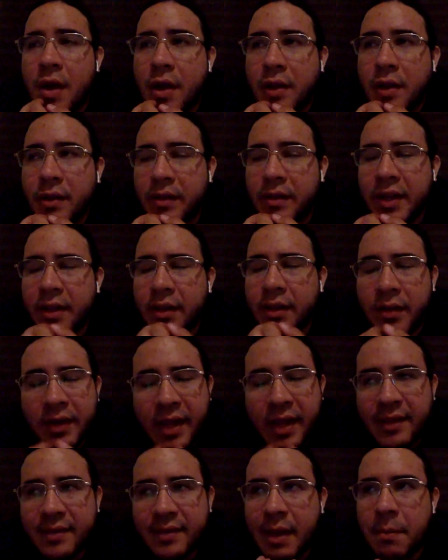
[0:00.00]
the
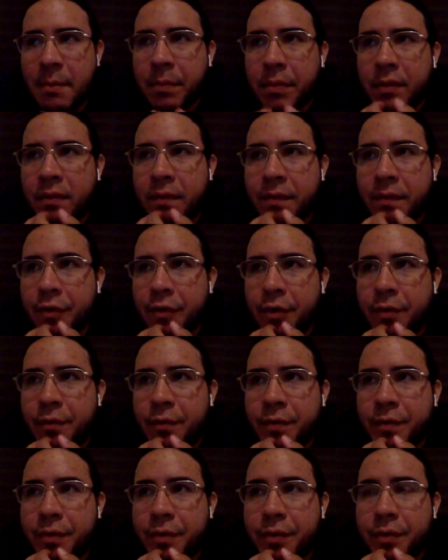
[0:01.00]
example
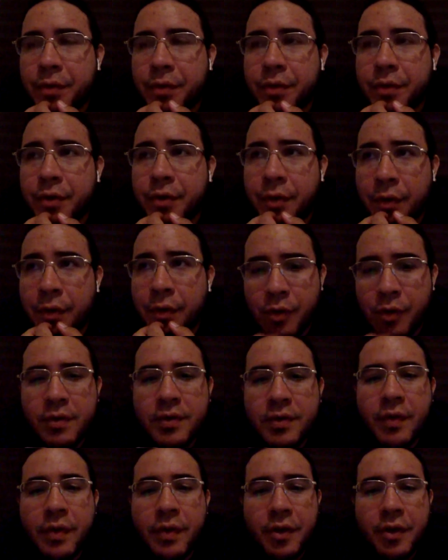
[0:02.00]
from
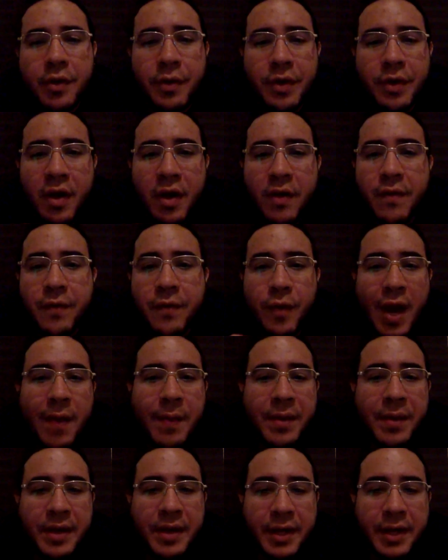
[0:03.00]
Newton's theory of
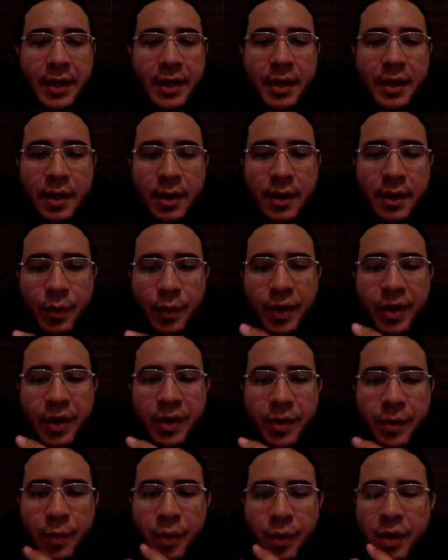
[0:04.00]
gravity,
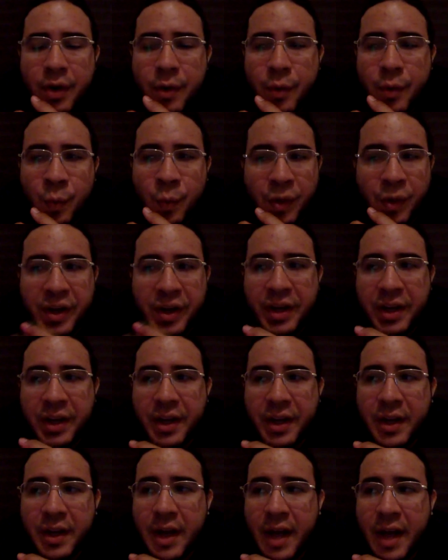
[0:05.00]
where
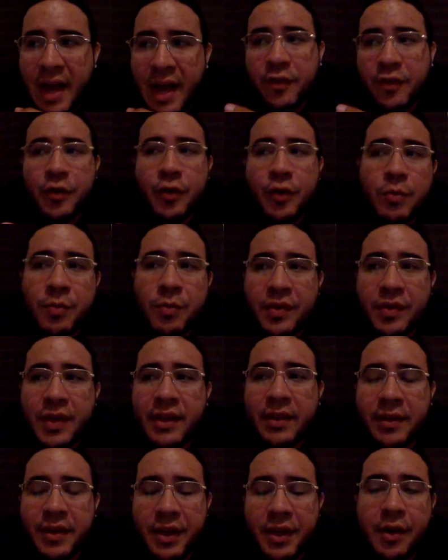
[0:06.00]
he assumes
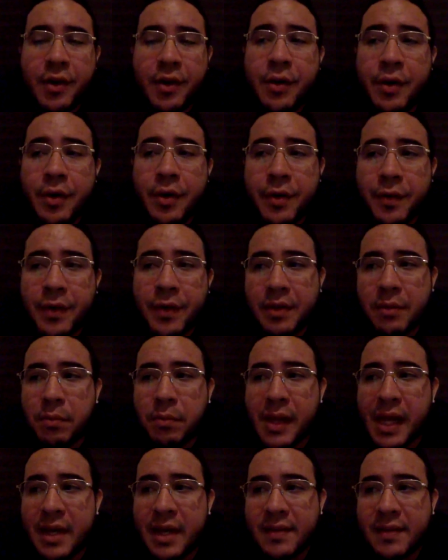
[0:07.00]
that the Earth and the
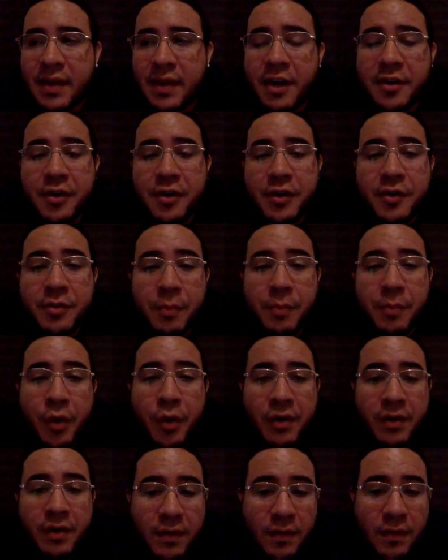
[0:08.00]
planets are just
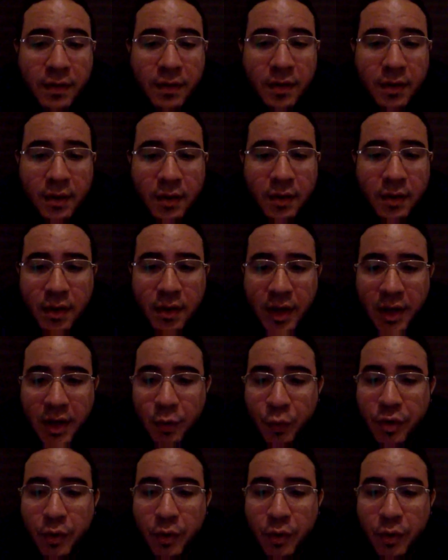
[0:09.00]
points, and